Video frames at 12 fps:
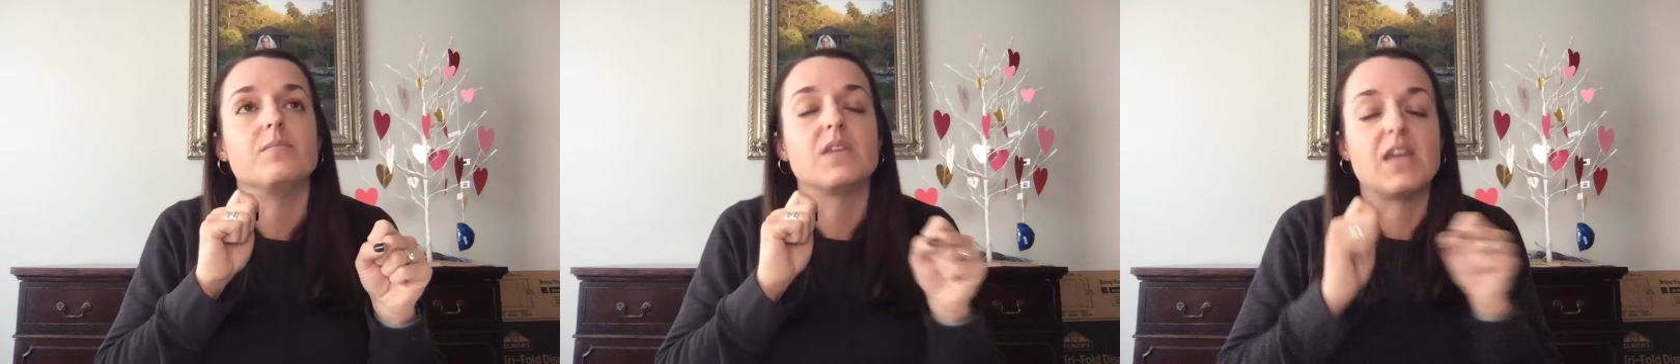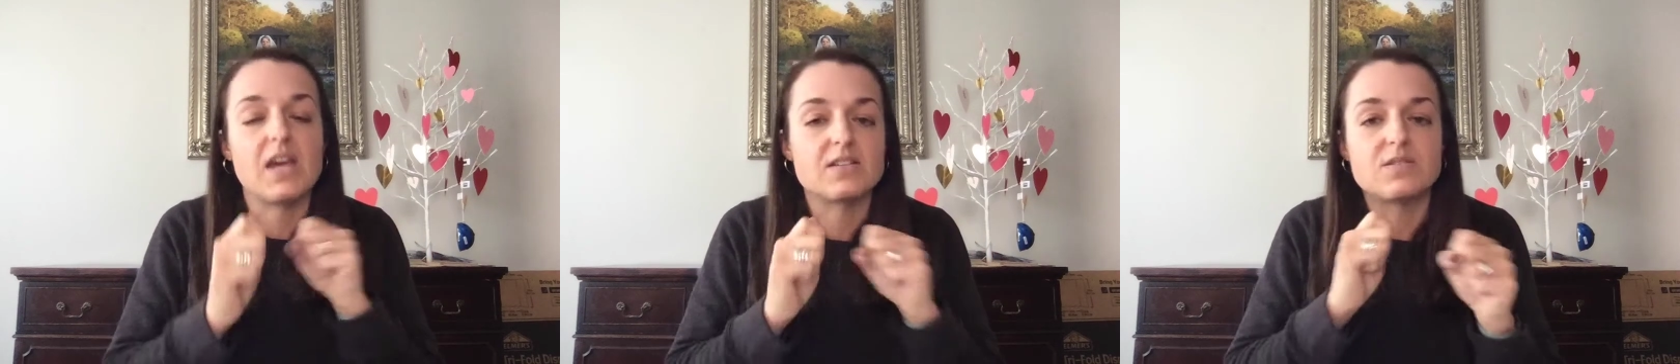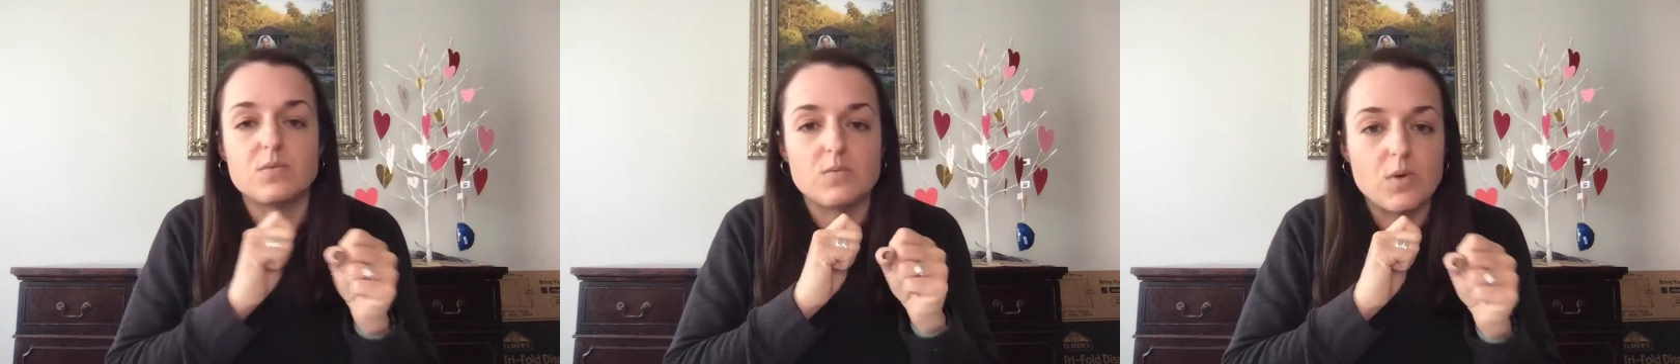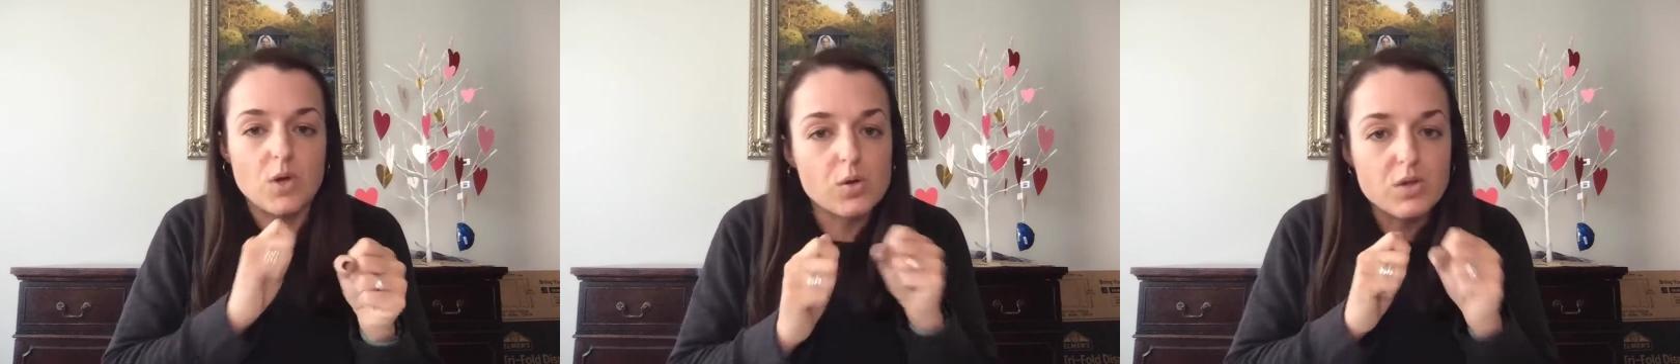guess
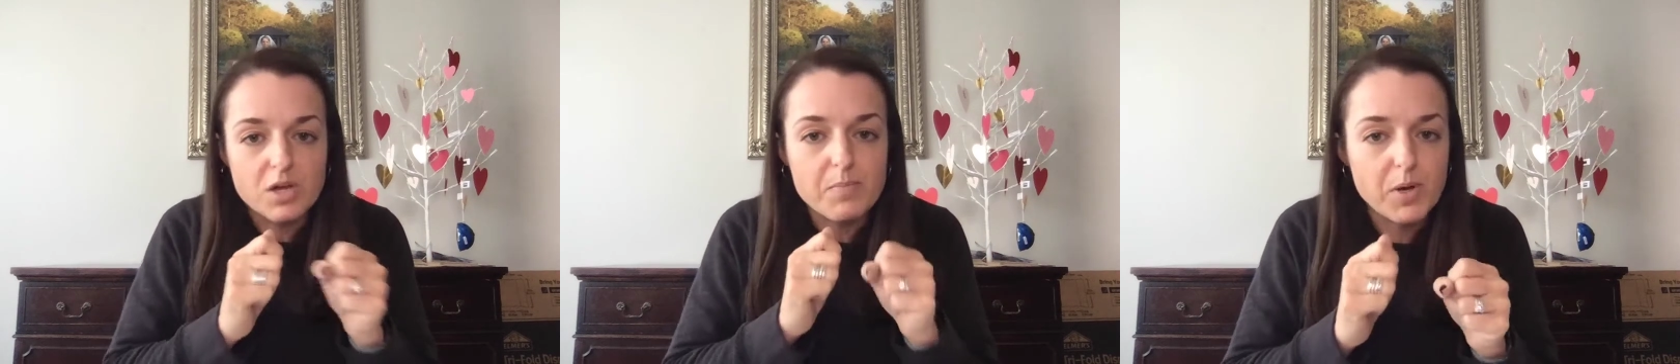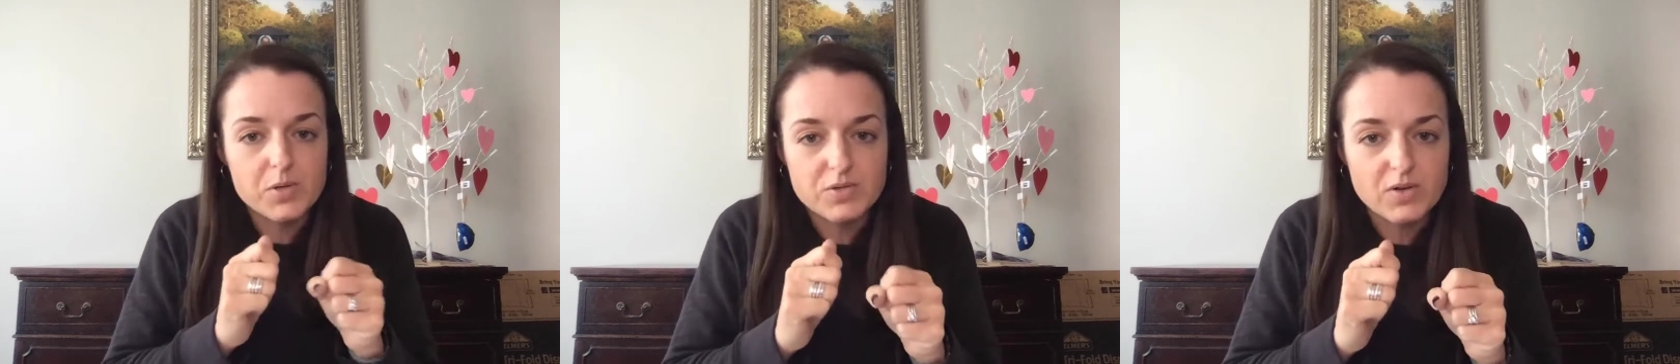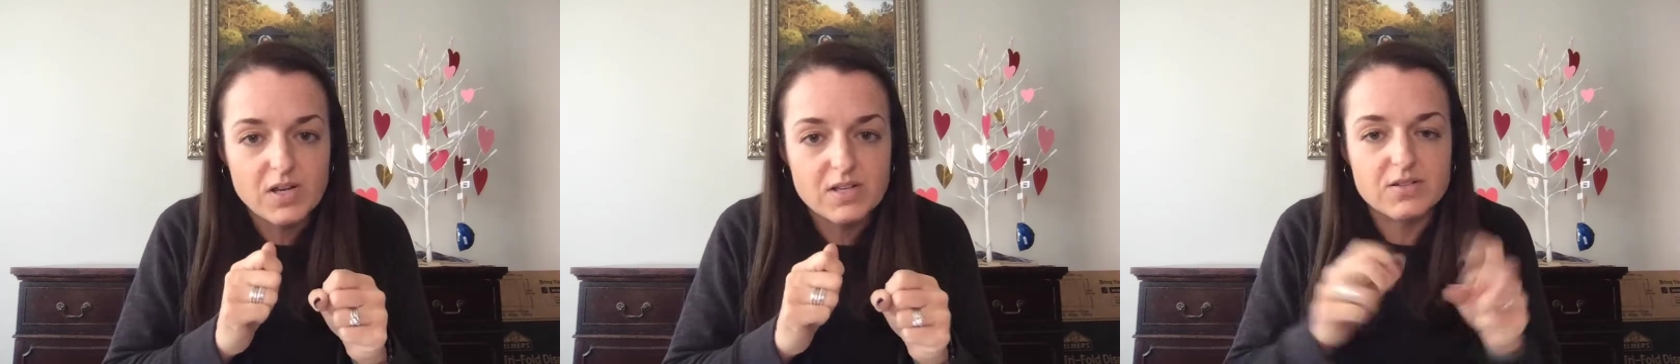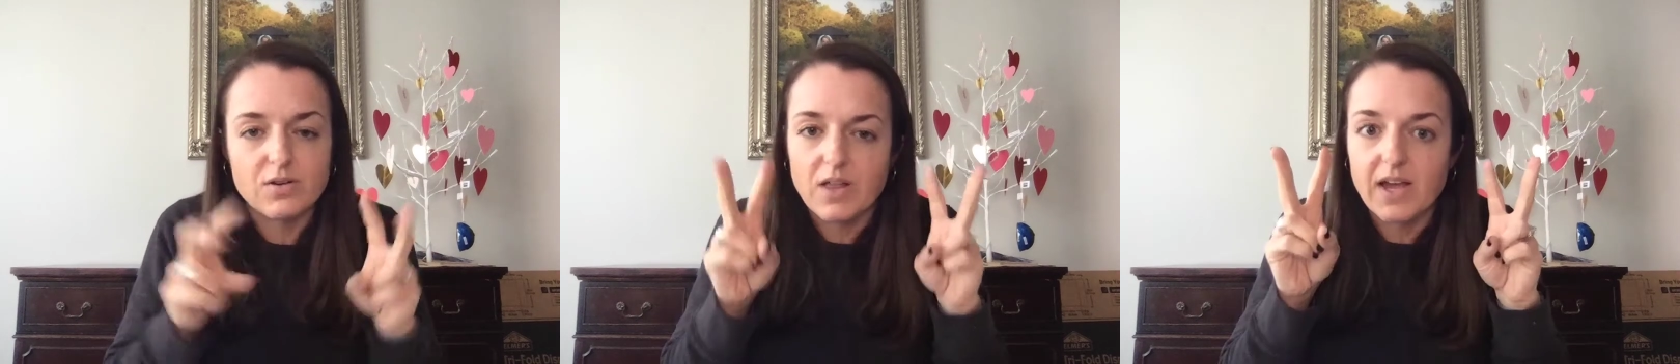who the composer is,
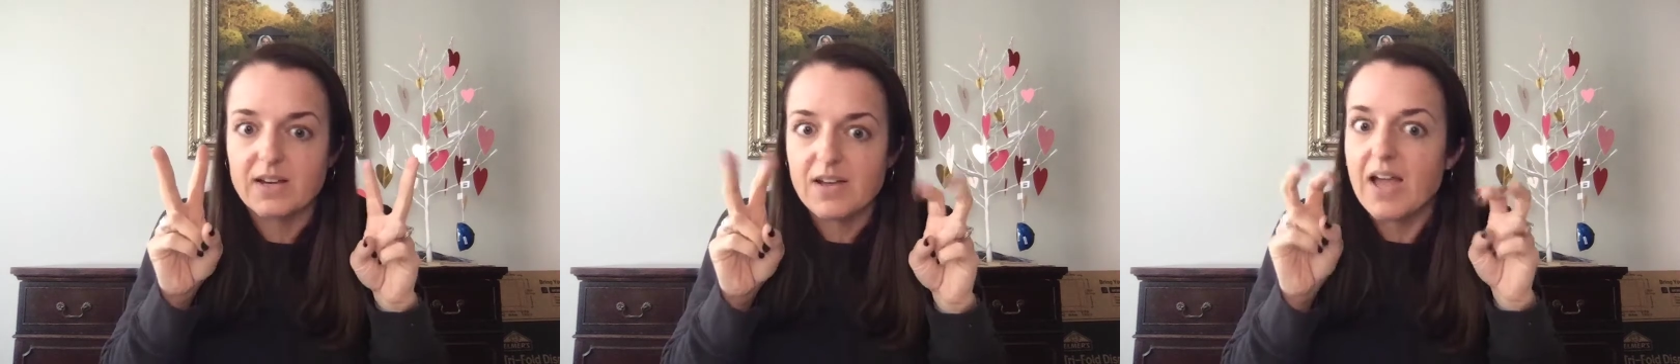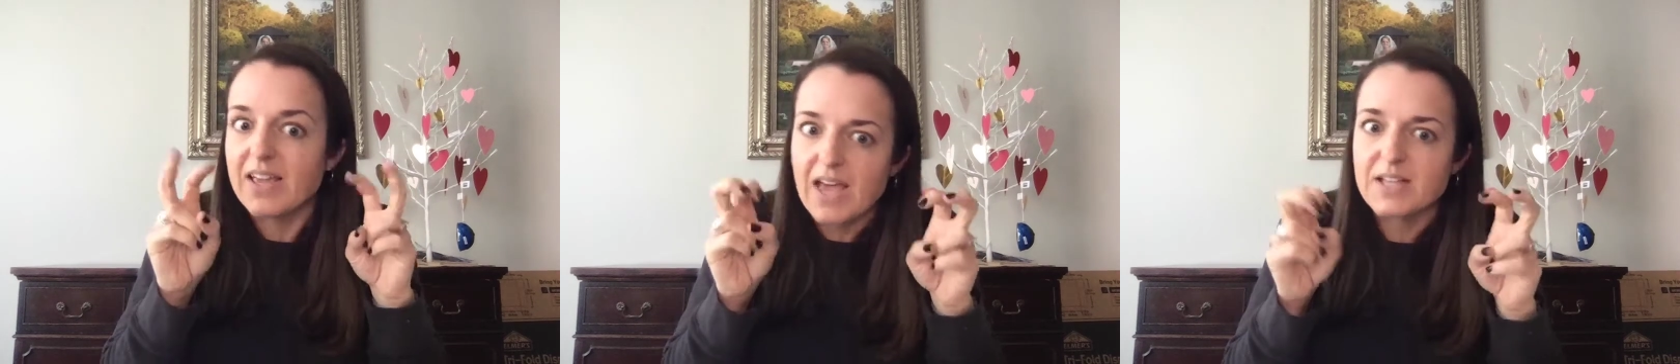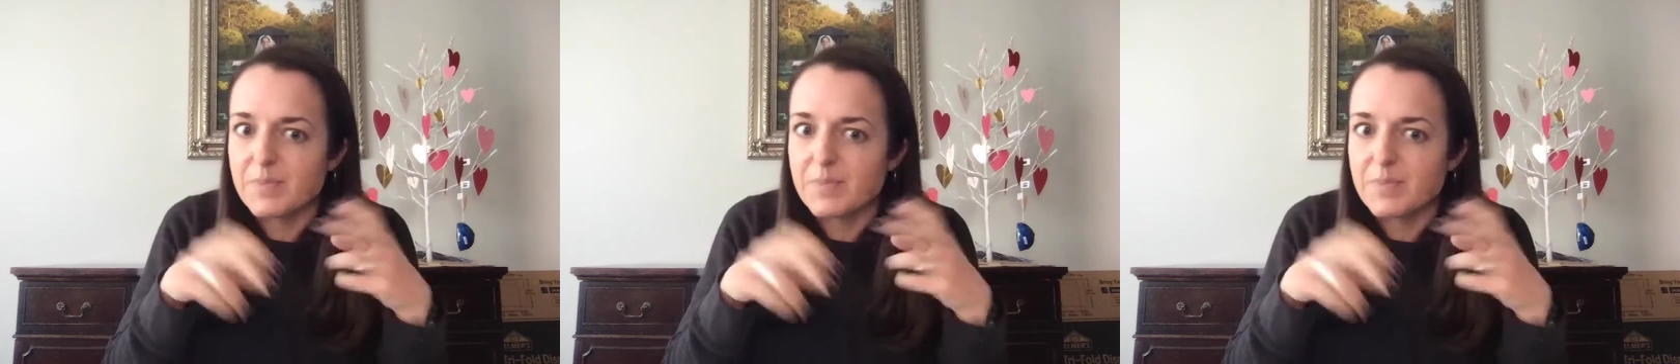or not guess,